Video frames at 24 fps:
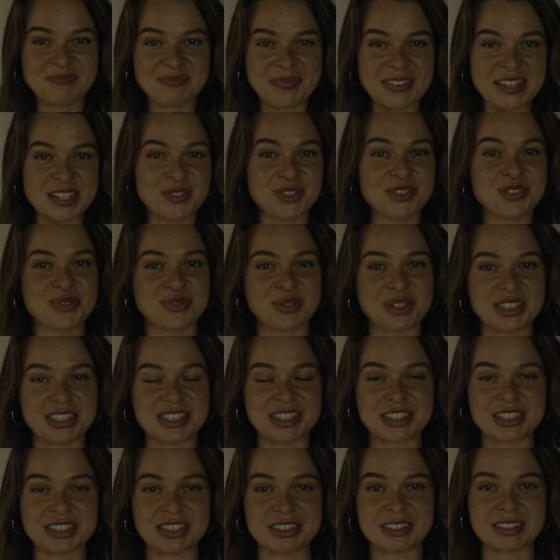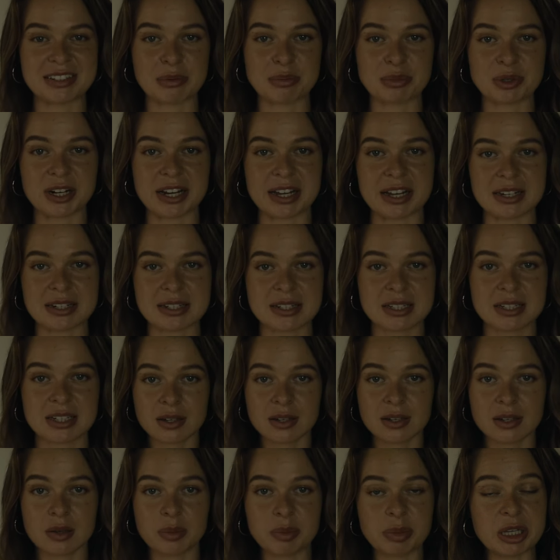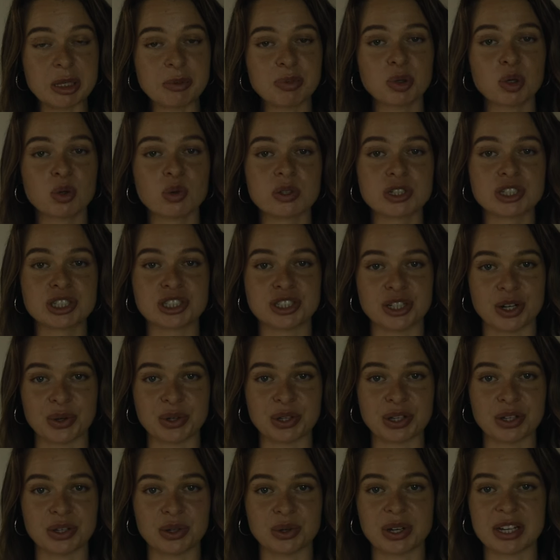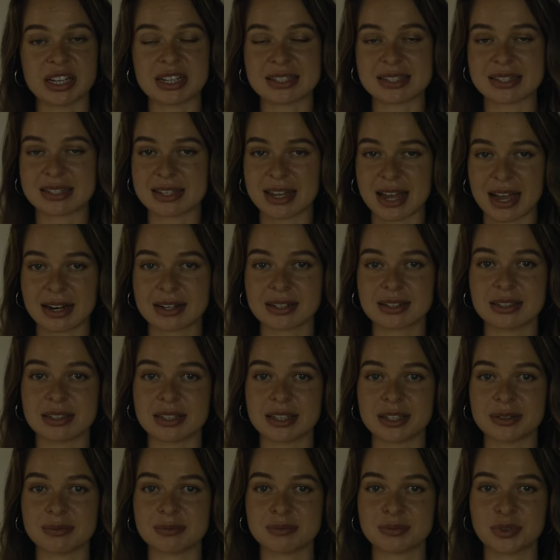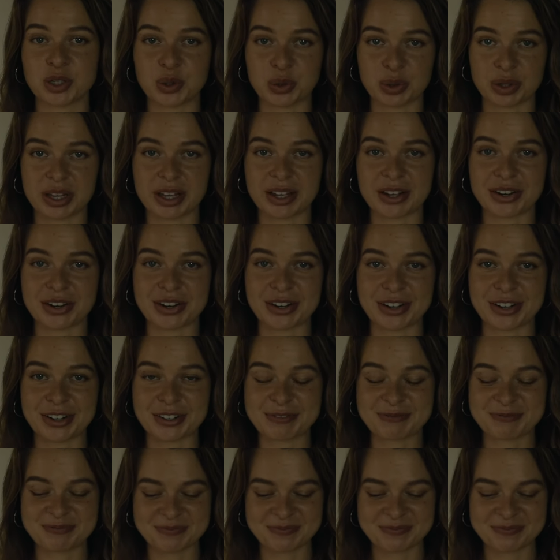This one's really good. Number eight. People will show you exactly who they are